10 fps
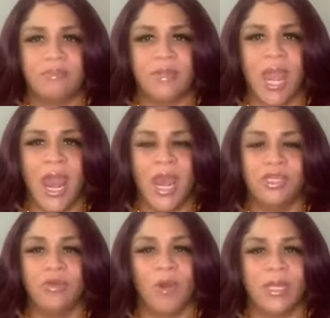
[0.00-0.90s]

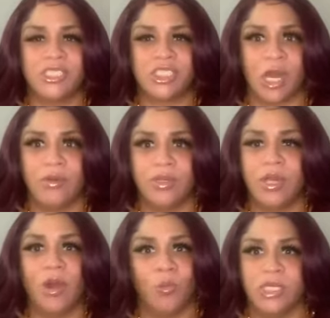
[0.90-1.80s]
and you want to show, you
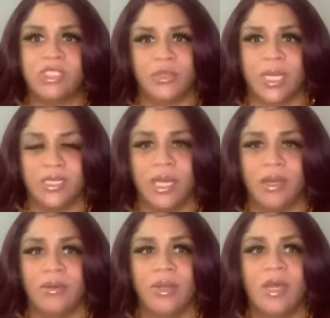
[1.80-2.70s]
know, what you can
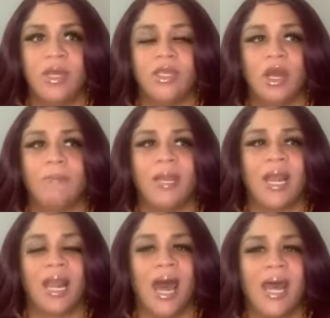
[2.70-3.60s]
do. You know, but
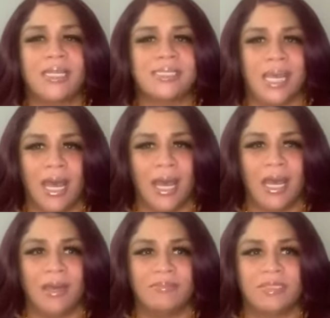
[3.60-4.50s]
a lot of
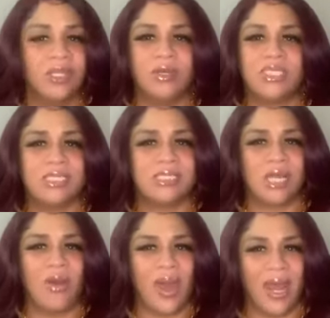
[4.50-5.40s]
times you just
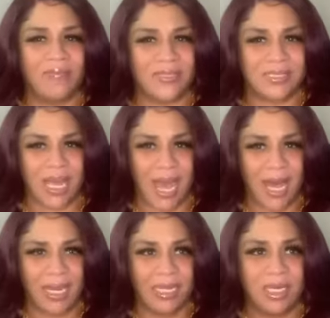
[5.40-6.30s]
don't have the
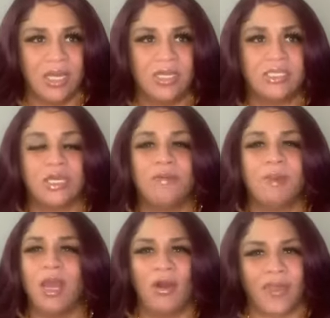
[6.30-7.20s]
talent to
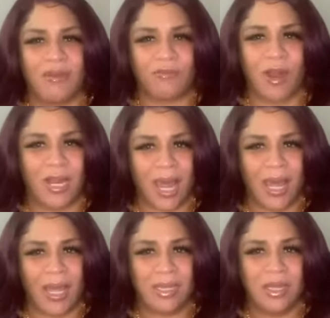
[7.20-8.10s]
be on that front
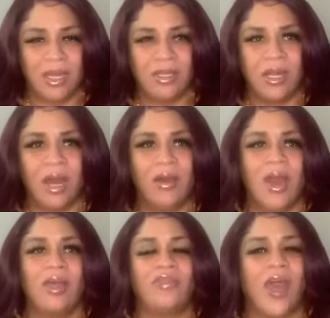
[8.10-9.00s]
line. You know,
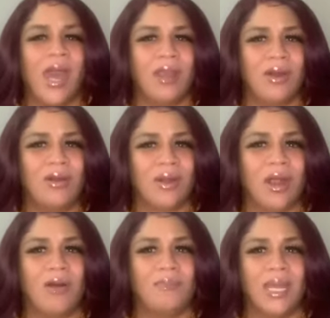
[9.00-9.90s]
that little
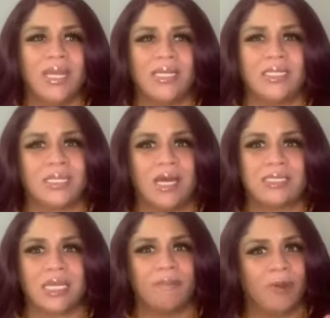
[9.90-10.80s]
girl, Mila, the
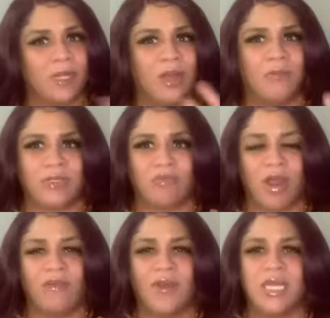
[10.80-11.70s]
dark-skinned pretty girl with the
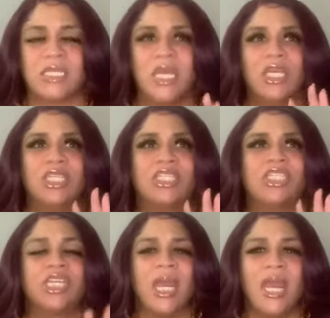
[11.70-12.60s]
round face, she